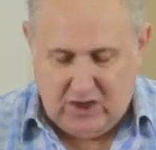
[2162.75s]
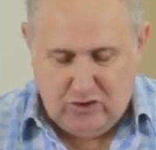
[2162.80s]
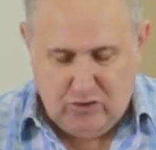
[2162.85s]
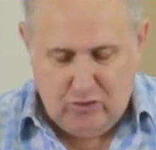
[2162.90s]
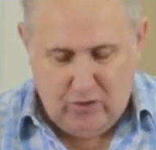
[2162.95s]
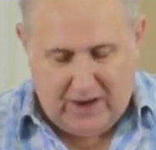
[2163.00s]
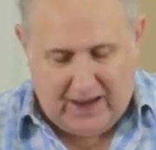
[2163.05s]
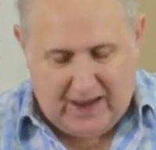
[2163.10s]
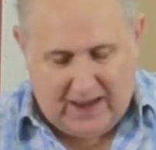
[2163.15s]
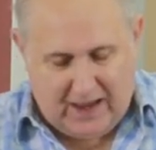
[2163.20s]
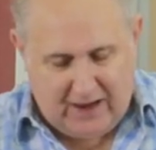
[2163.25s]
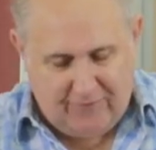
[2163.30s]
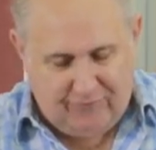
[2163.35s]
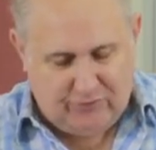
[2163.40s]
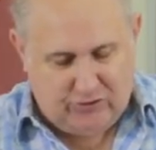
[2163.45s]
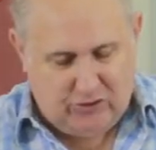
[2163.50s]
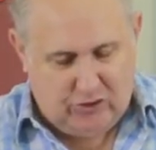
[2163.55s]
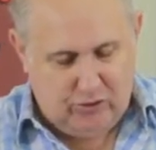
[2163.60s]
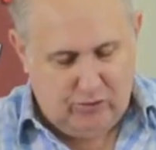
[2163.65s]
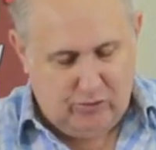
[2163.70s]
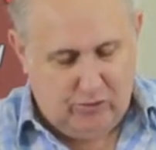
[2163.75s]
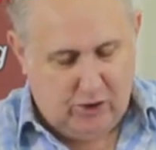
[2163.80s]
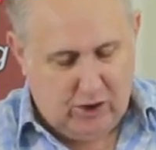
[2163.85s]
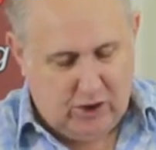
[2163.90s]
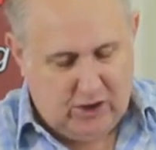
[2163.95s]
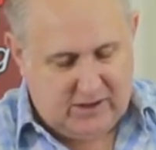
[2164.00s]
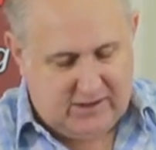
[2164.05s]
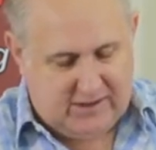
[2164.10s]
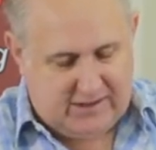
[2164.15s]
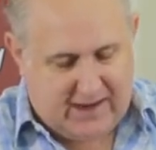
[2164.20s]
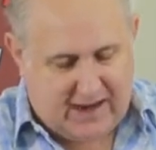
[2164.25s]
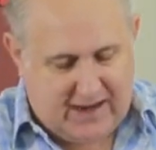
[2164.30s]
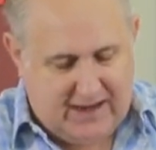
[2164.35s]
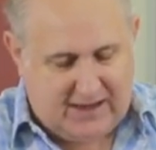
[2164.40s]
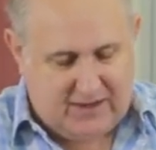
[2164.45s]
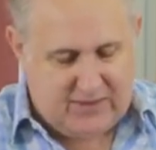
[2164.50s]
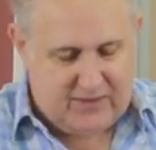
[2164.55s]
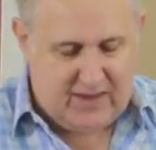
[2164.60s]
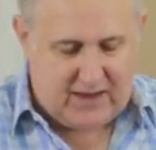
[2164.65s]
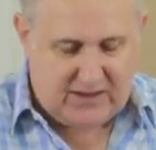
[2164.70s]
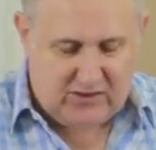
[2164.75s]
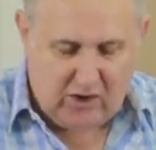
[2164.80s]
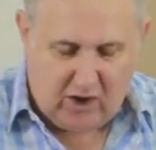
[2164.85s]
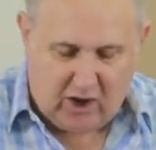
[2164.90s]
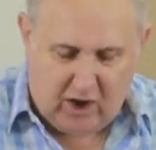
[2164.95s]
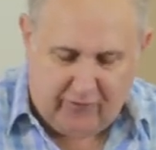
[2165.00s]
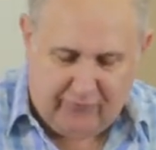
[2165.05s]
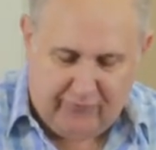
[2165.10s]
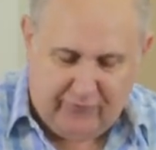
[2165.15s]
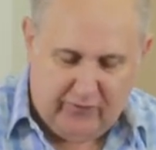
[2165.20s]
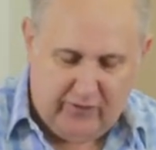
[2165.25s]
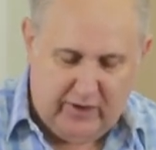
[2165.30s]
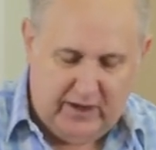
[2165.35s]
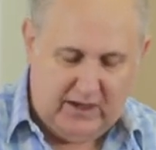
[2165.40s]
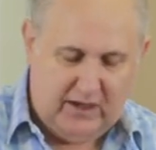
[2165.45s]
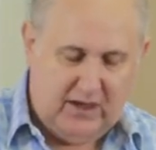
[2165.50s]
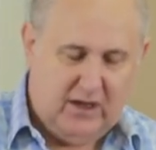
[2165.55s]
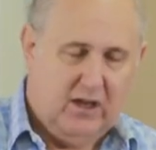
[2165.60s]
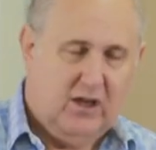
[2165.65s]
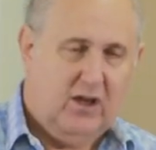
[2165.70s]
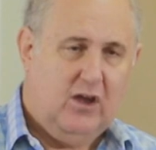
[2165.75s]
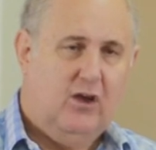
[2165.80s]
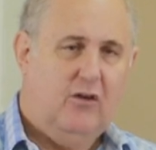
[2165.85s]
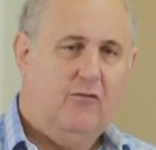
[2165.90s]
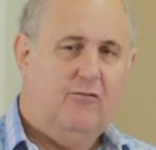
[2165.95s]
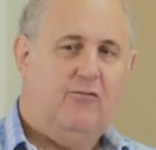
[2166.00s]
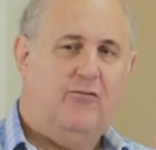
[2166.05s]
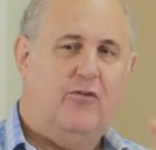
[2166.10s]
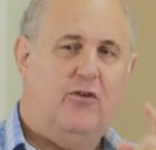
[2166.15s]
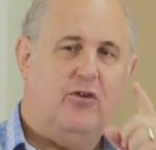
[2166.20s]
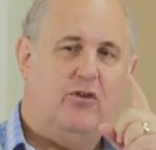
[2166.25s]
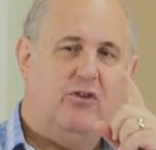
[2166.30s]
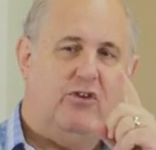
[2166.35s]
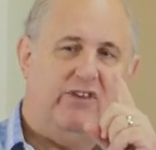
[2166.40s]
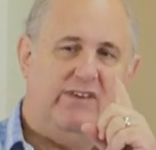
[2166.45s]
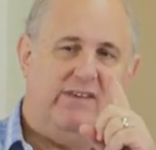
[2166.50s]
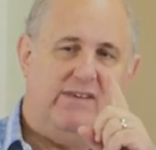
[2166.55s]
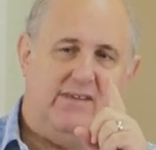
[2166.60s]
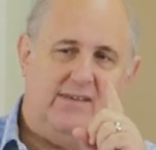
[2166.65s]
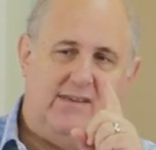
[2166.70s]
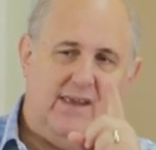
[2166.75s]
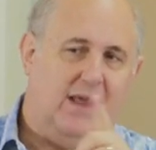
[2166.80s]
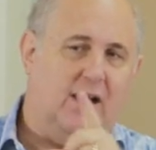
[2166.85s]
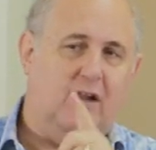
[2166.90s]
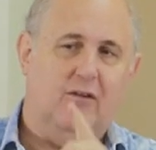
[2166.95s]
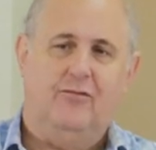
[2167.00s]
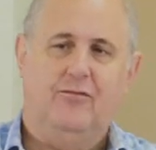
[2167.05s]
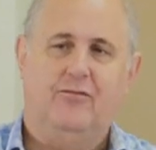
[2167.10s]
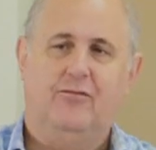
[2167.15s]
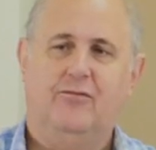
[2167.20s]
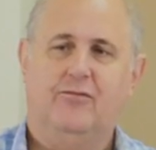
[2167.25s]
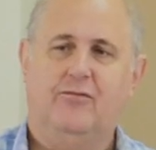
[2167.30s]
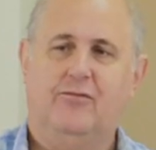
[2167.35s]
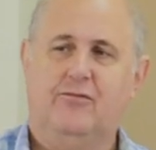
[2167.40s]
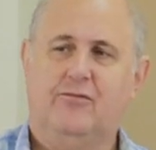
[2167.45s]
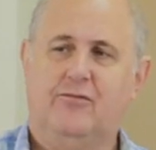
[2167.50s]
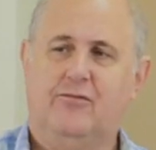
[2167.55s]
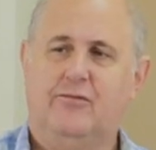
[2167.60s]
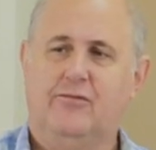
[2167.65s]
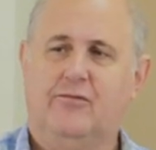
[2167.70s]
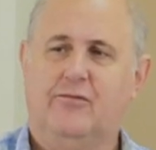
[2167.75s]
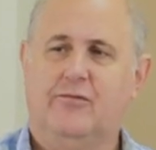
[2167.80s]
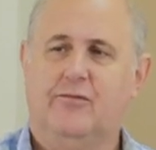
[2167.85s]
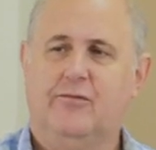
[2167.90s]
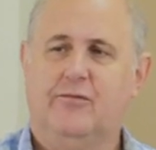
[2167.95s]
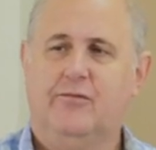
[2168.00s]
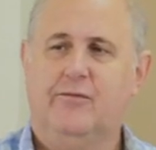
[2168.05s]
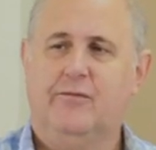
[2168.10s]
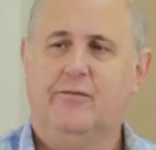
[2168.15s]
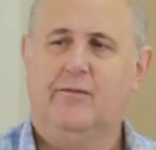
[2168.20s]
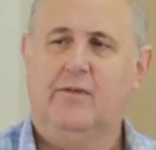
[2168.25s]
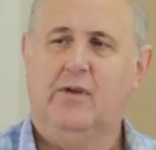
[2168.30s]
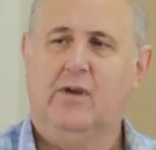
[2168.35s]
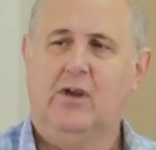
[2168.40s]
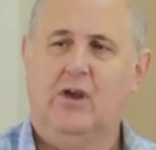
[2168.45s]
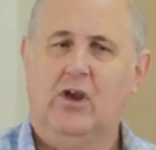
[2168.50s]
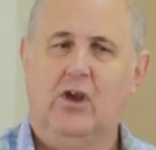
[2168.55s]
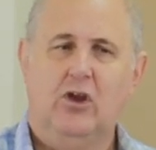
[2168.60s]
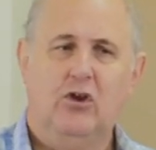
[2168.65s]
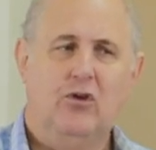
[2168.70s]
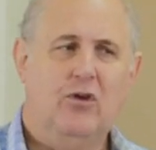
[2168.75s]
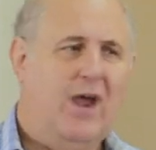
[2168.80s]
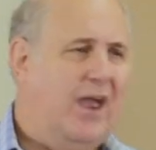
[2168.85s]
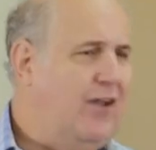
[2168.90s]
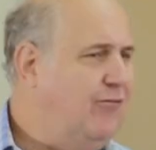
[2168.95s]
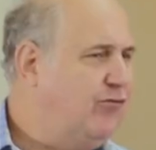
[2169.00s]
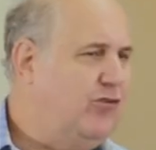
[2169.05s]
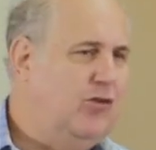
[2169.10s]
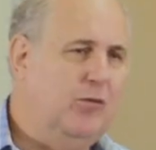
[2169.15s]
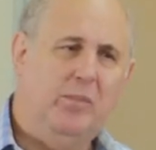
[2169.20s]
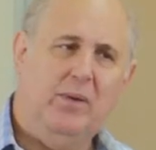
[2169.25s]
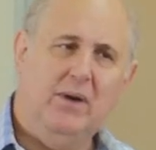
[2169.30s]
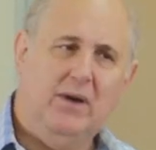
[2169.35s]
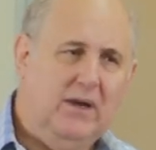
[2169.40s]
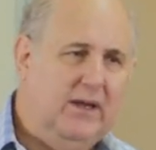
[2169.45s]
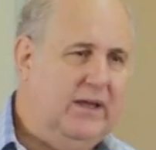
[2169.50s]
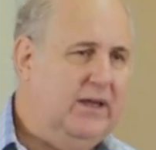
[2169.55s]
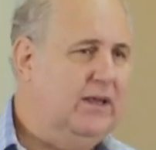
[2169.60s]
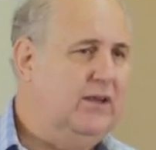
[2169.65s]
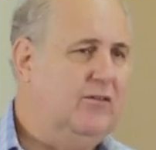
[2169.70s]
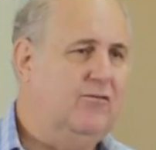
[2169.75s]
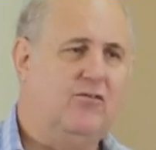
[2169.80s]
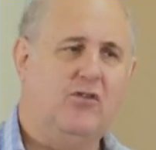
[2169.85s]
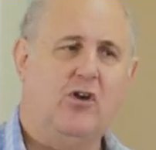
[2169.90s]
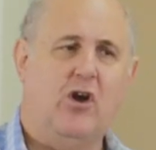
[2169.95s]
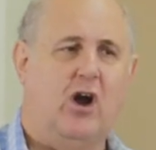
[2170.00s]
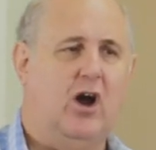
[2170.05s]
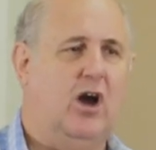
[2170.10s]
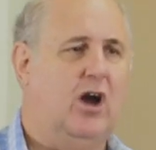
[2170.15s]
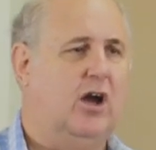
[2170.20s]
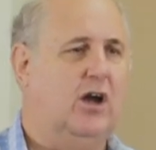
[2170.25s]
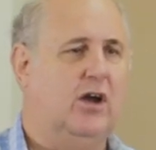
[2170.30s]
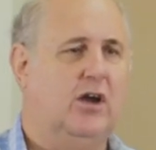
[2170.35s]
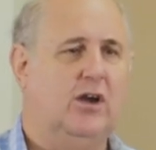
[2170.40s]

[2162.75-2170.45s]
You have to take that offering for yourself. You have to believe God.